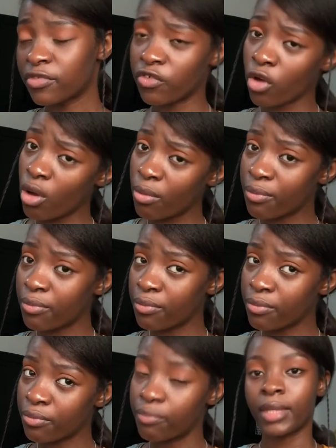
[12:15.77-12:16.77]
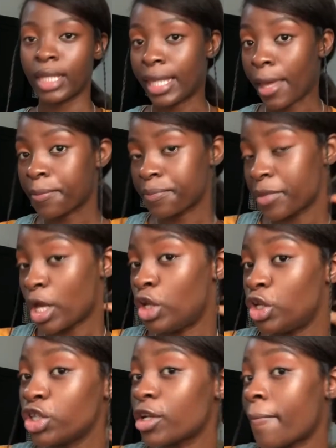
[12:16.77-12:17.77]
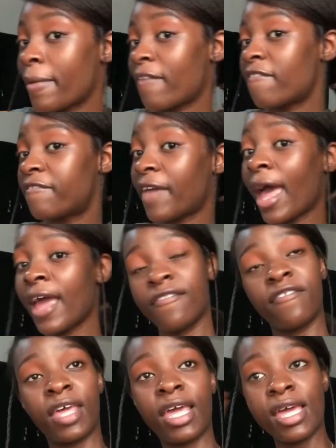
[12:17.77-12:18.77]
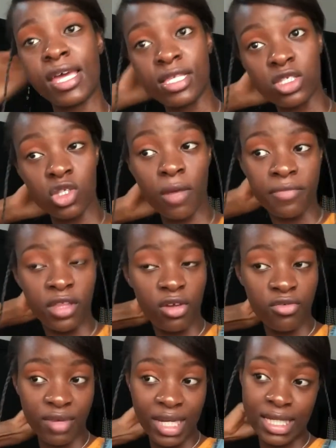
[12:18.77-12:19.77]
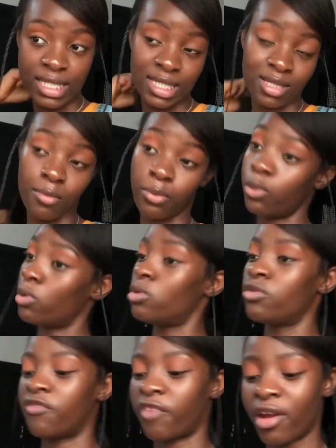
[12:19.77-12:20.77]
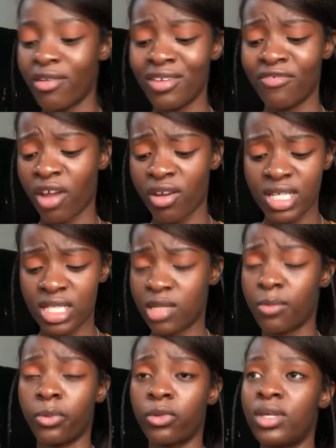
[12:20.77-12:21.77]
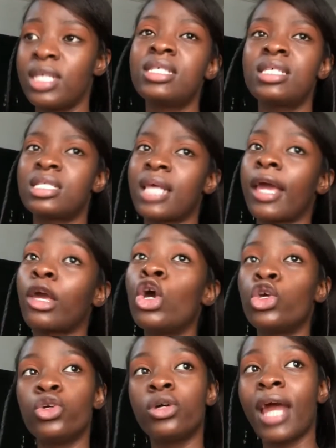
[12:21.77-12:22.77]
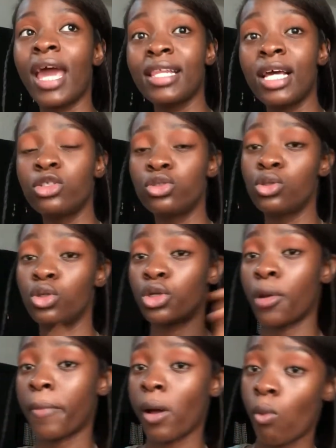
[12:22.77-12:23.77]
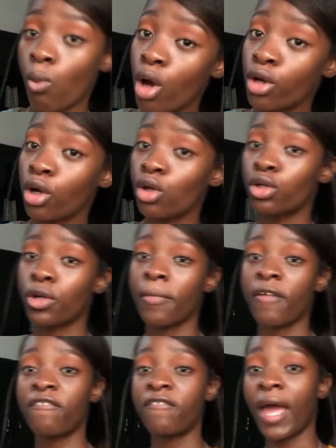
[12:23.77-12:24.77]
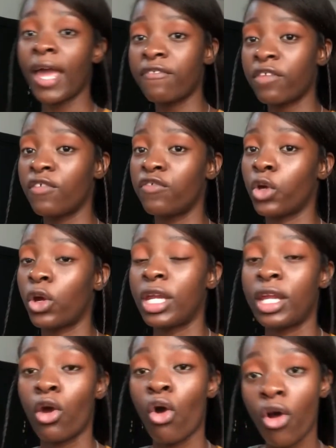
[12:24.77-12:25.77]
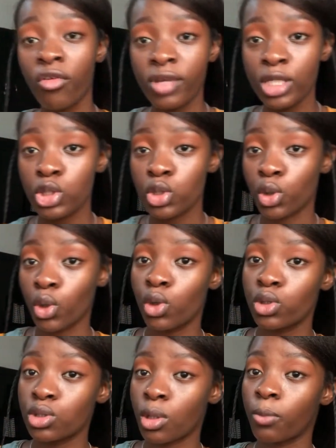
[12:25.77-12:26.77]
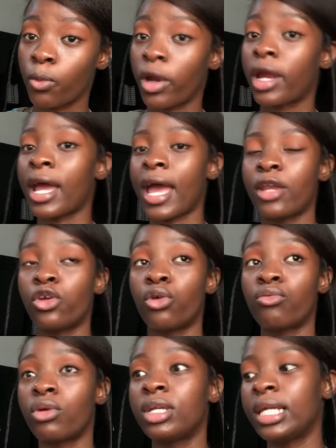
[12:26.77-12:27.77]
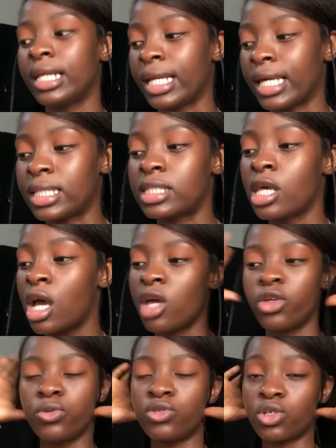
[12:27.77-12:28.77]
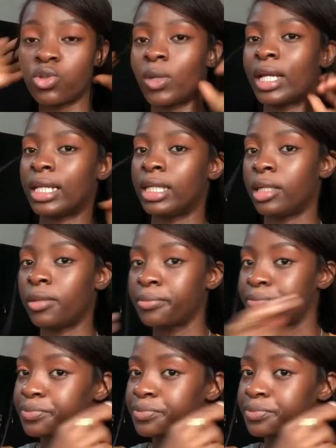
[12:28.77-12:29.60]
4. Yeah, look number 5 is something really simple, very simple. This is like, you could either do look number 1 or look number 5. If you're in a hurry to go somewhere and you're running late, you just quickly